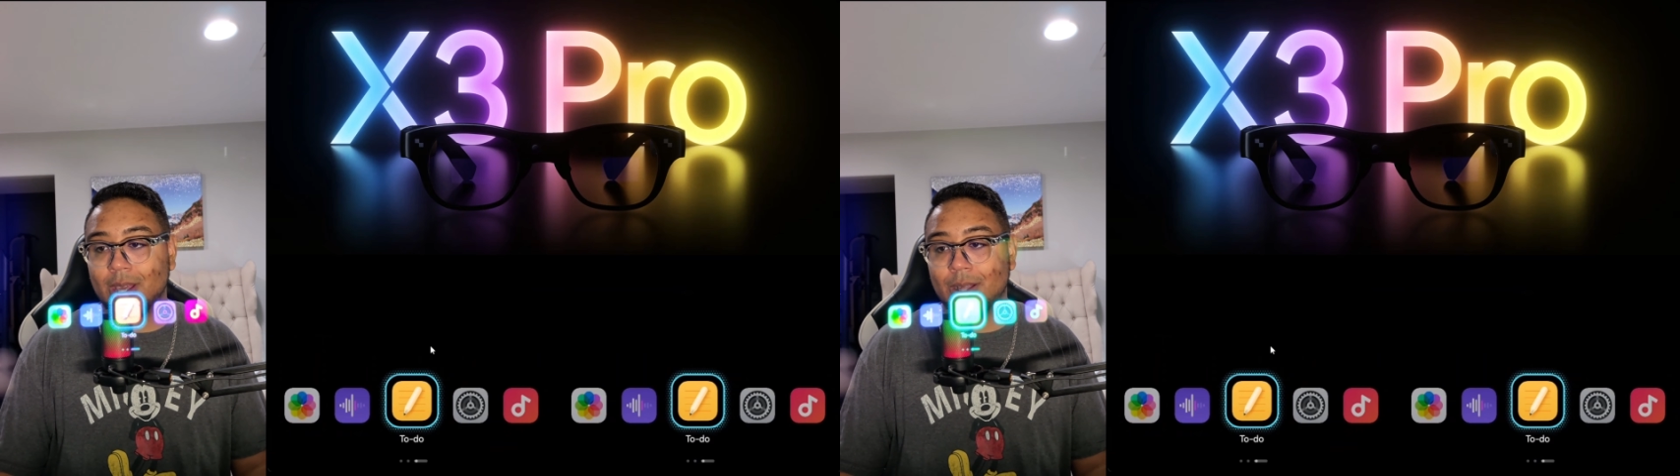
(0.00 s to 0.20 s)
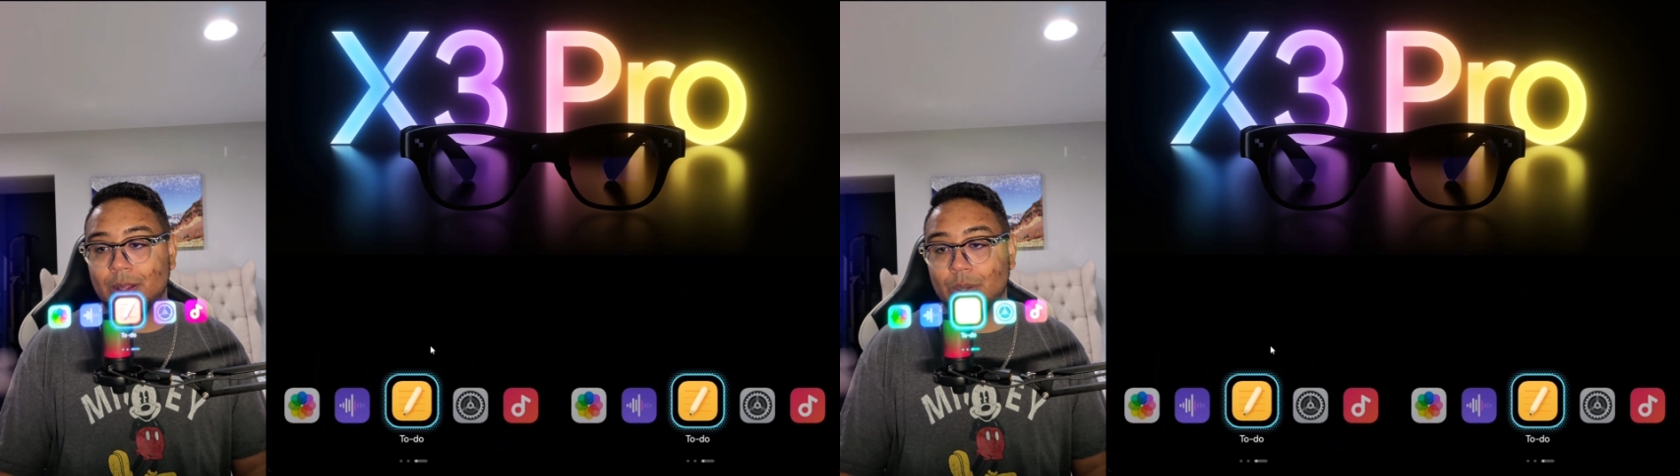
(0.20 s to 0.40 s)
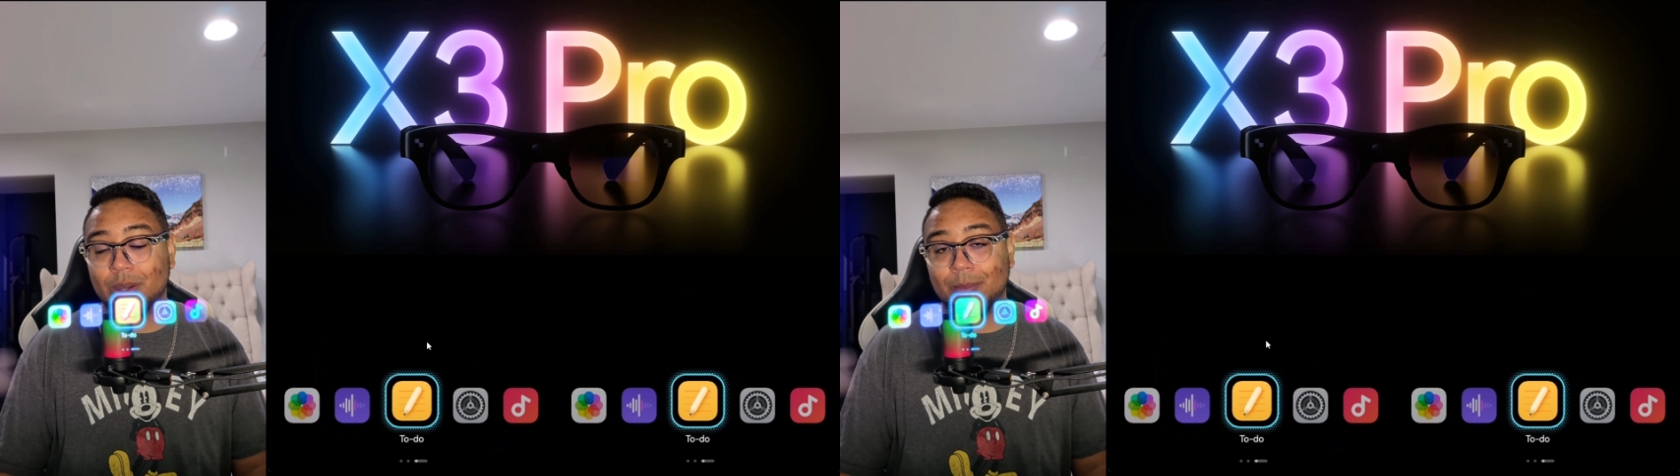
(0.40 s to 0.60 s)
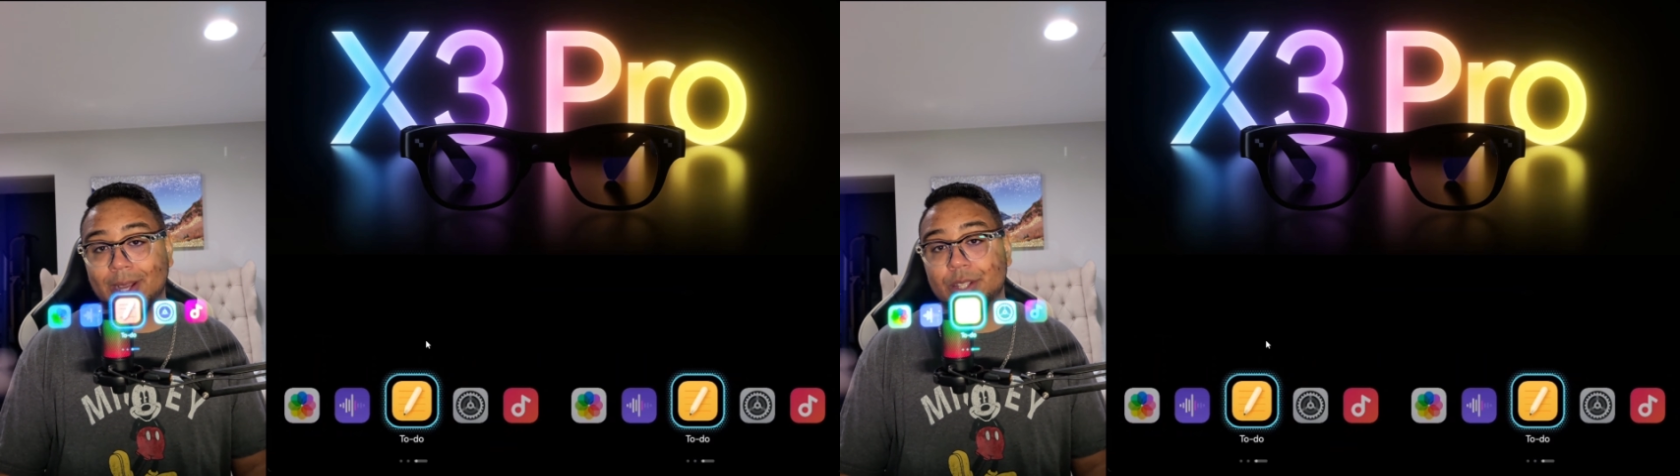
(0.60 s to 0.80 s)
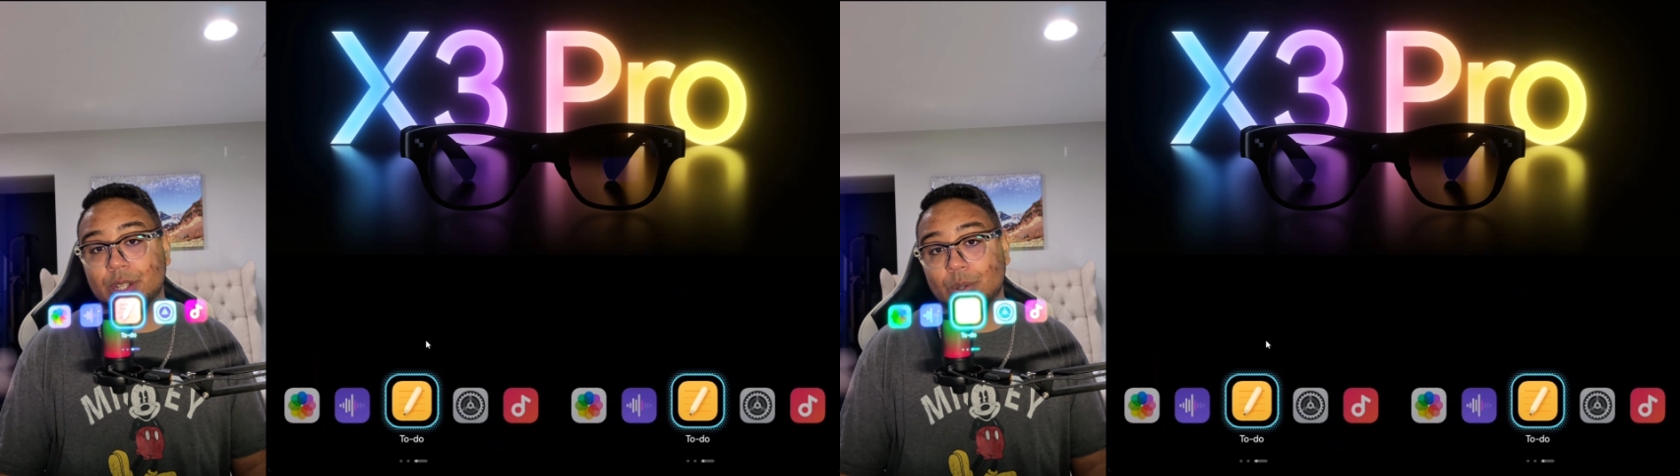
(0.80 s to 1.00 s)
You can make
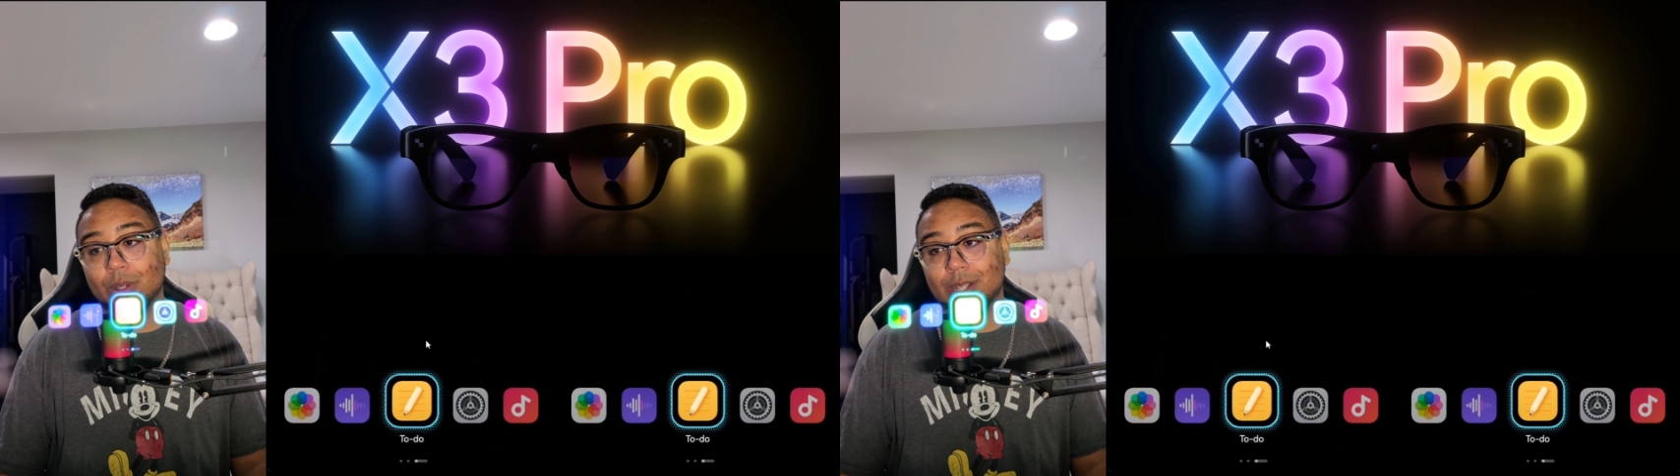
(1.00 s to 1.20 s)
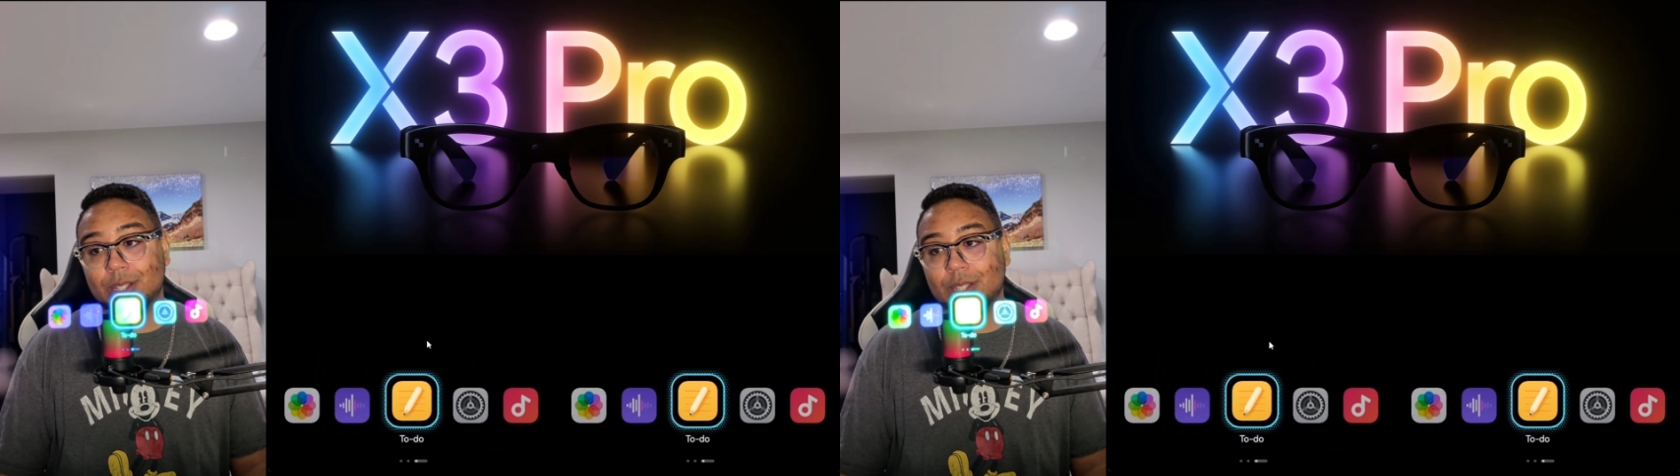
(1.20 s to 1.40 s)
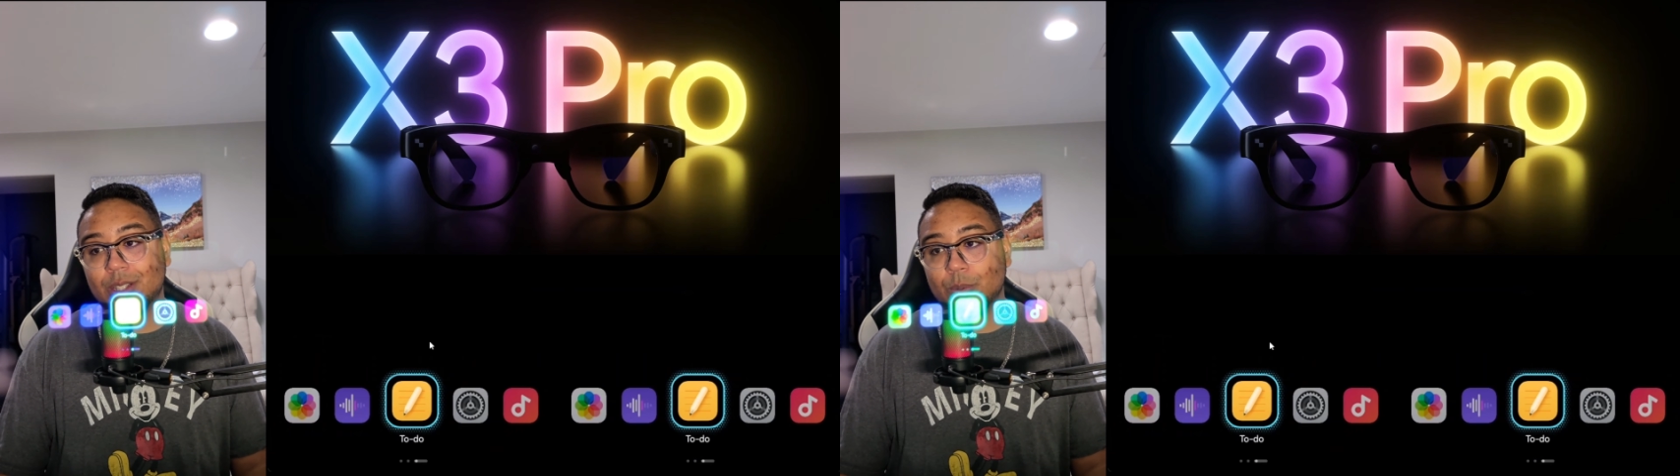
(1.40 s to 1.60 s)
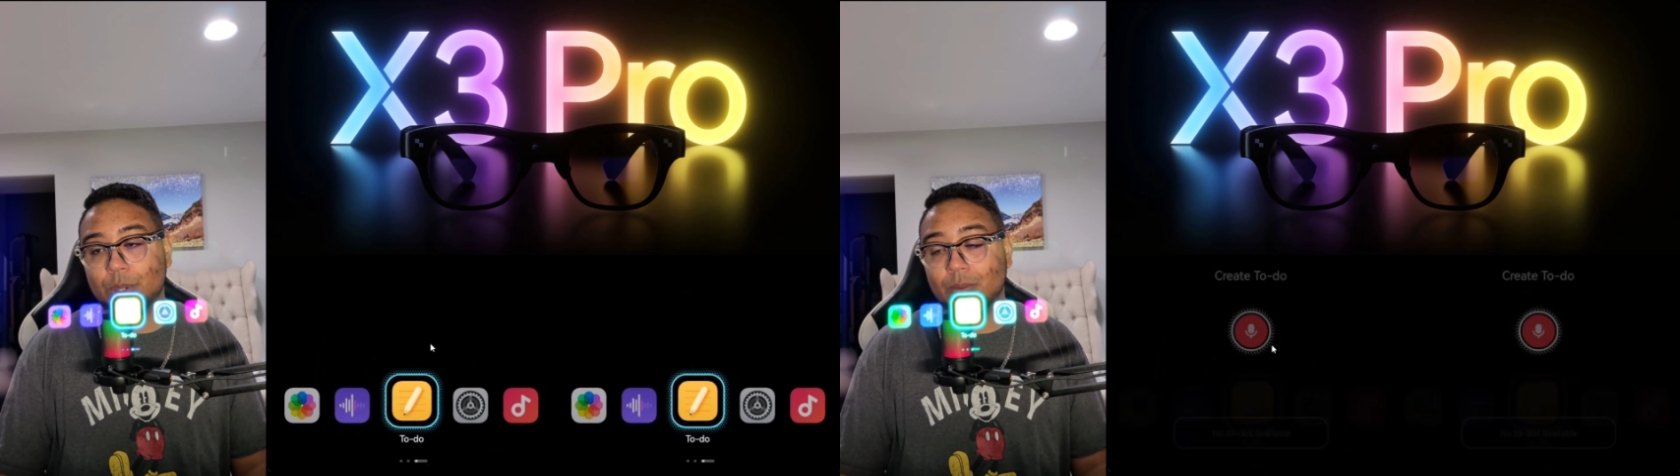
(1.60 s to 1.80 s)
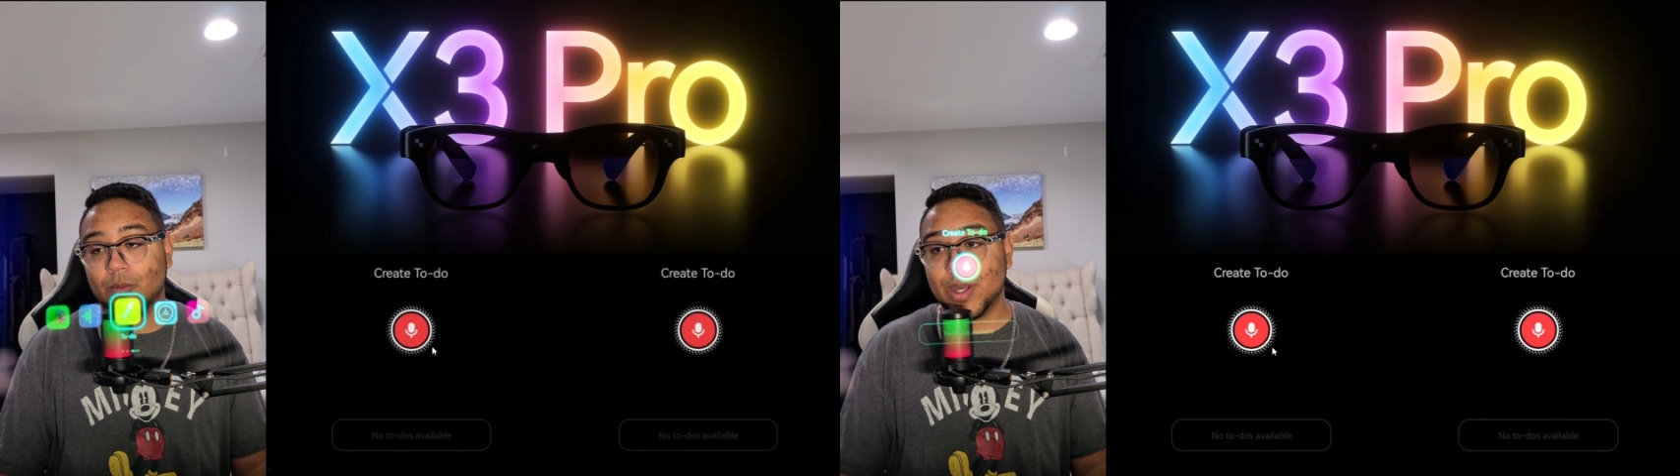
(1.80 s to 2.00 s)
to-do lists with
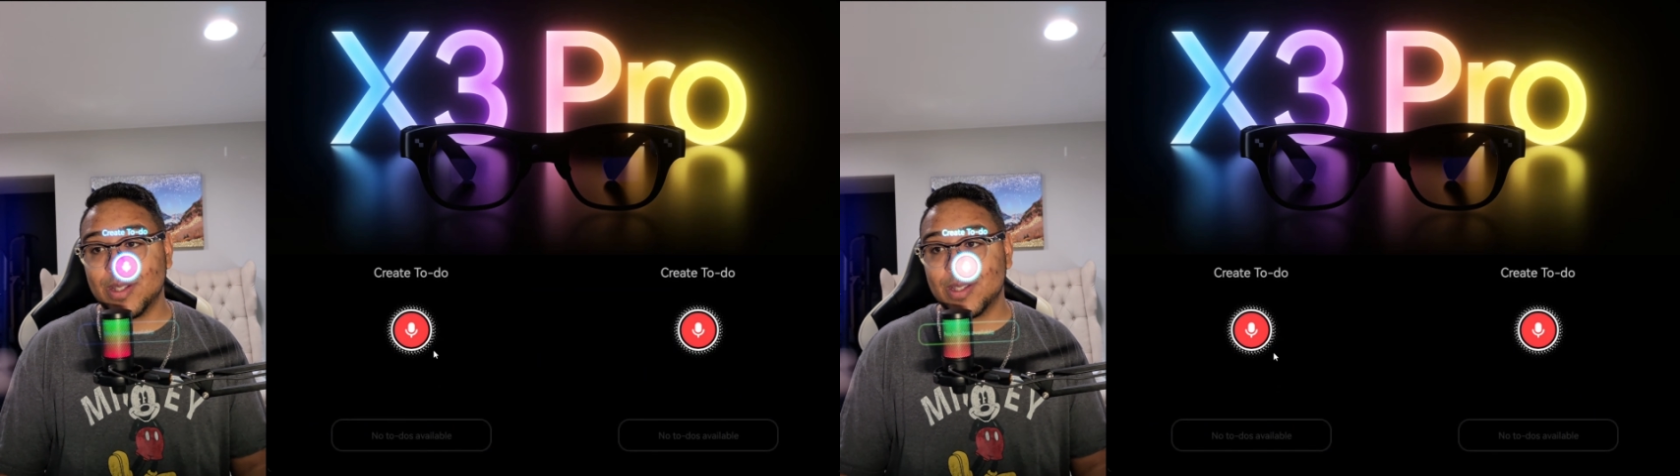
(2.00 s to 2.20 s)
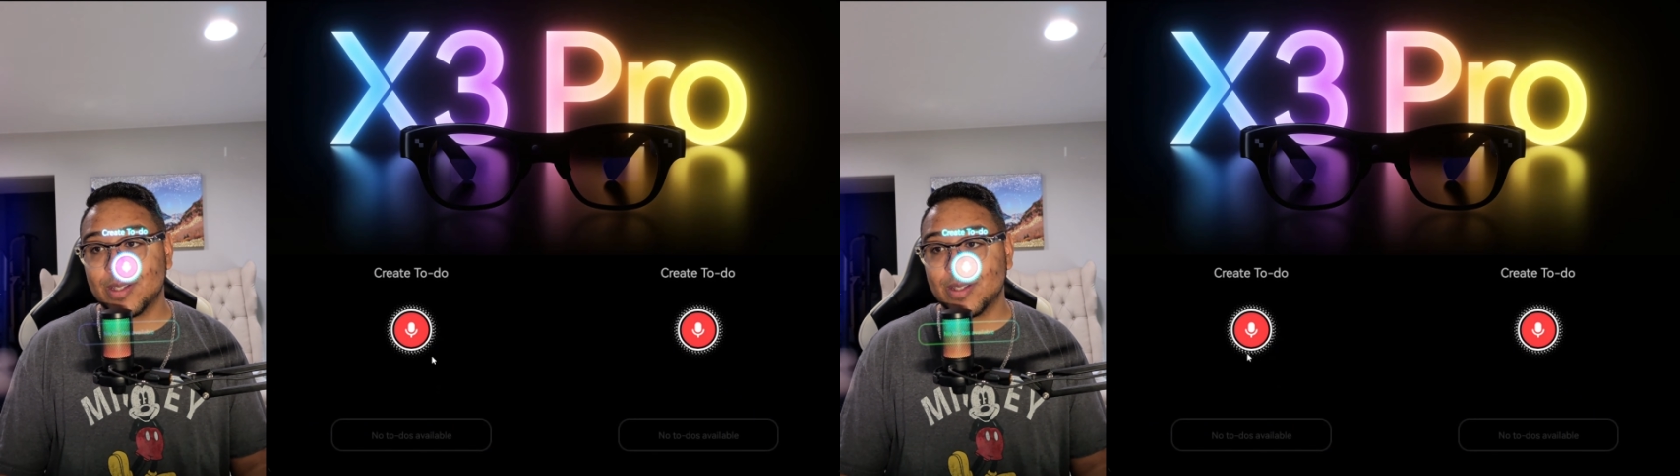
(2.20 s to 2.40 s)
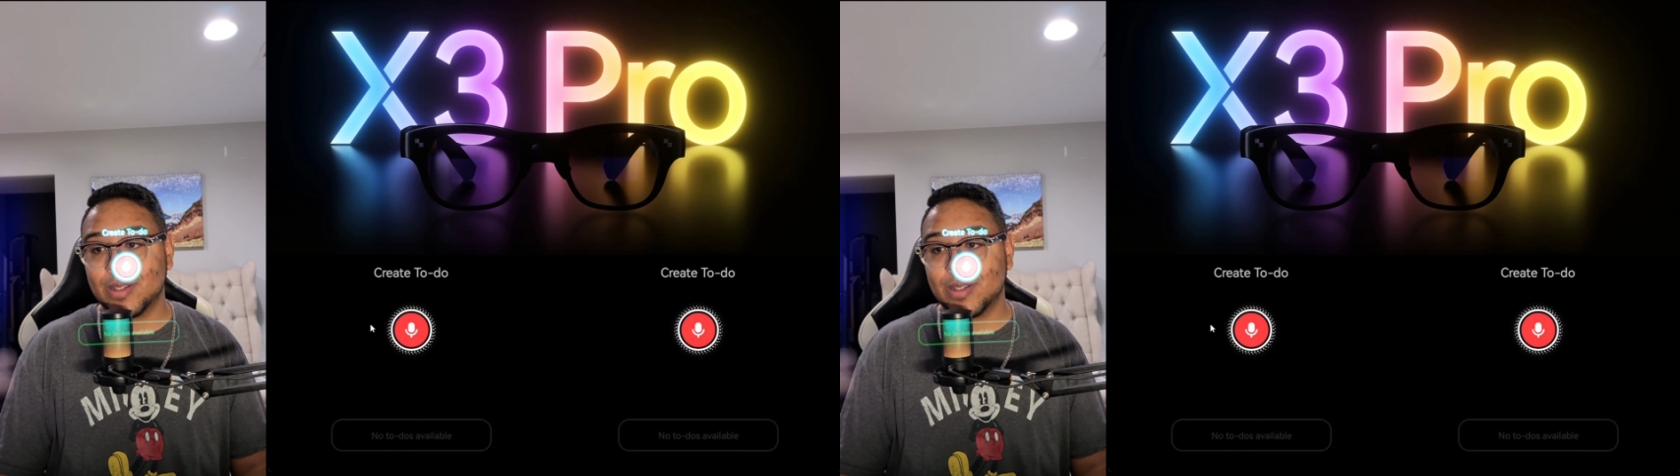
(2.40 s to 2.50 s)
your voice,